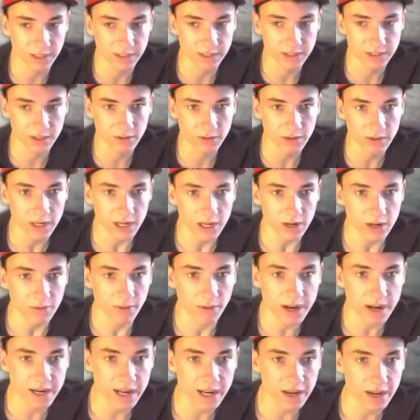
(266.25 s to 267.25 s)
So
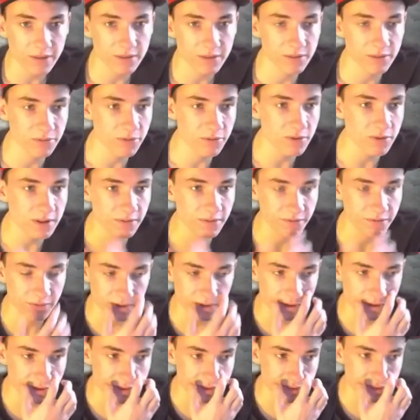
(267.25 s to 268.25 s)
right now, the rule of
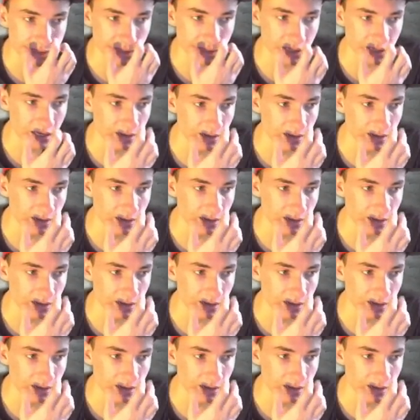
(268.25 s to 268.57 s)
thirds.